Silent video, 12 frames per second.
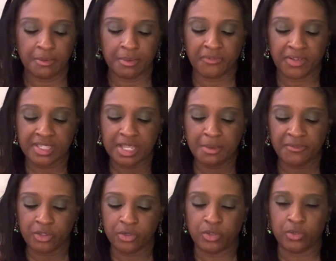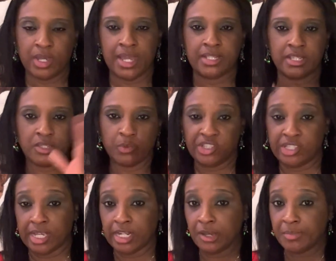But for some of you, you had to switch
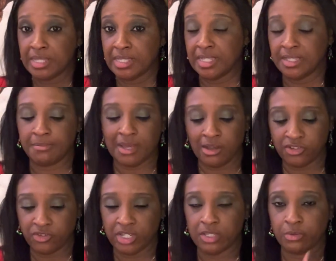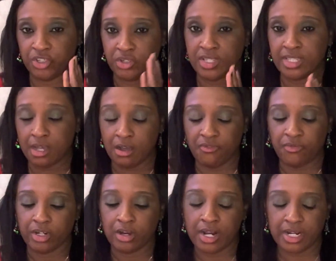that up and set some boundaries with yourself
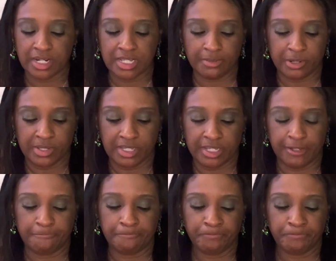regarding this person.